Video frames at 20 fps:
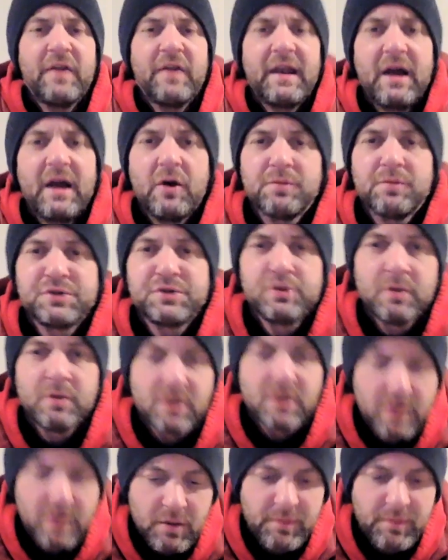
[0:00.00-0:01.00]
that helps you a
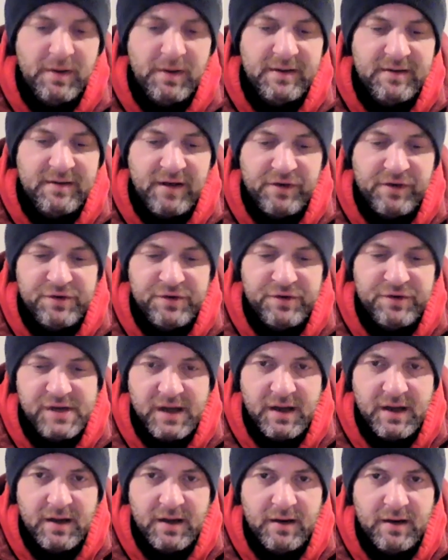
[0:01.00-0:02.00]
little bit to
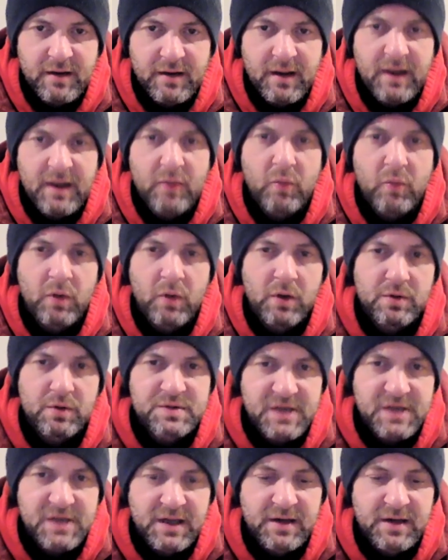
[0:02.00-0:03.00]
understand like what
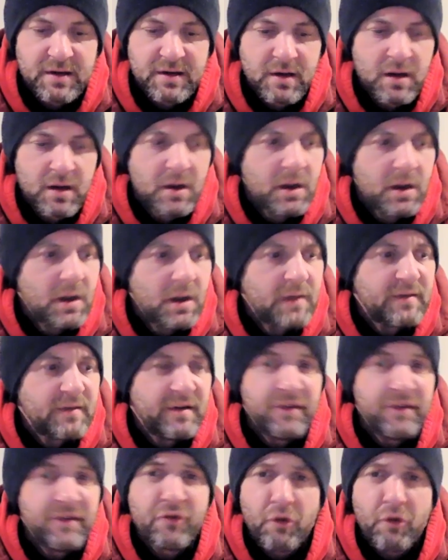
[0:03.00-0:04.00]
goes in
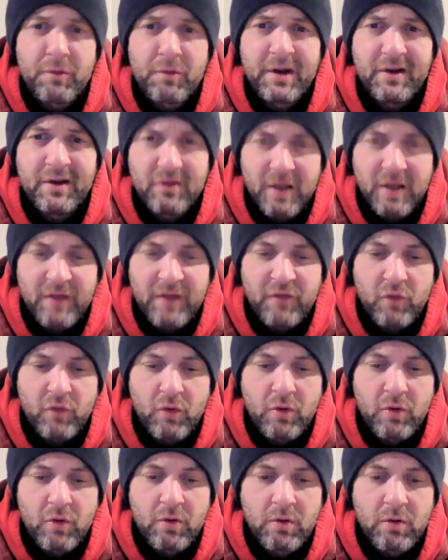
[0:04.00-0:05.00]
to determining level.
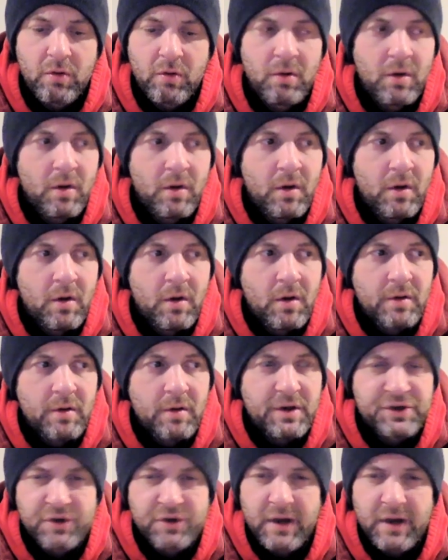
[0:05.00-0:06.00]

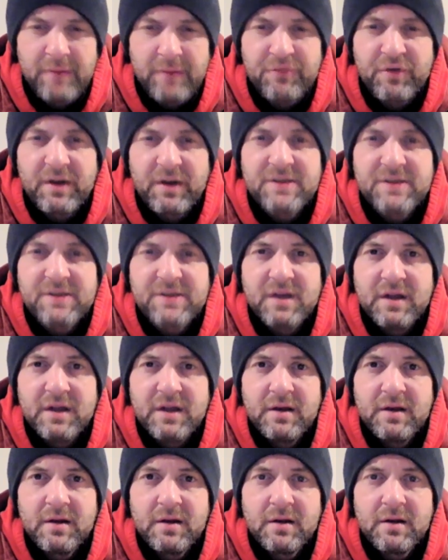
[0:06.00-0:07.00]
Does your game
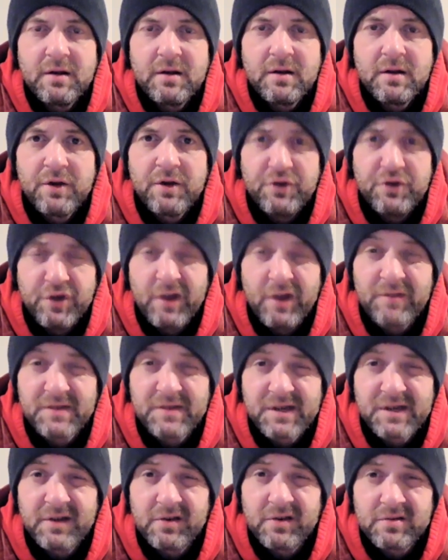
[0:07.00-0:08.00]
translate? Do you have the
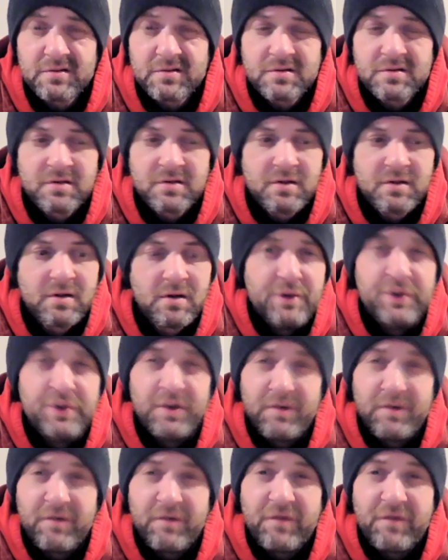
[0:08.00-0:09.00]
skills? Do you
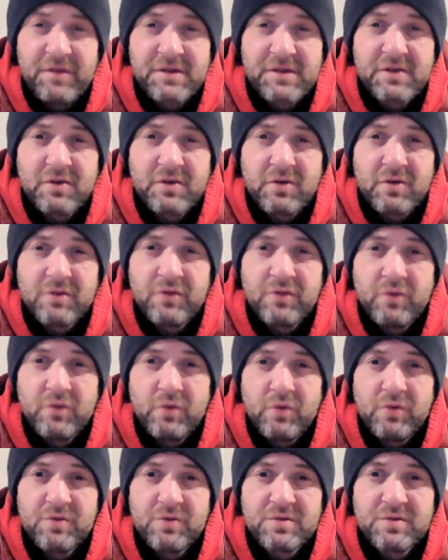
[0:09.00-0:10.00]
have the physical
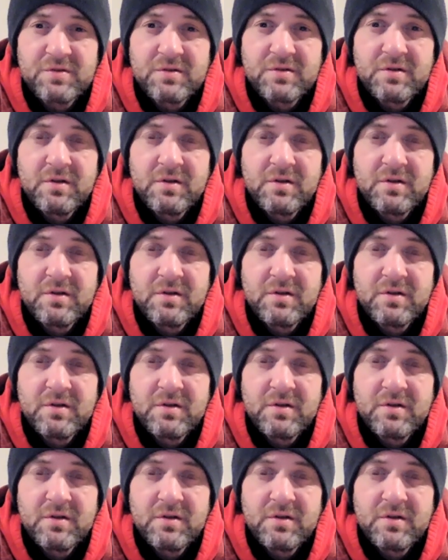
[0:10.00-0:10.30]
tools?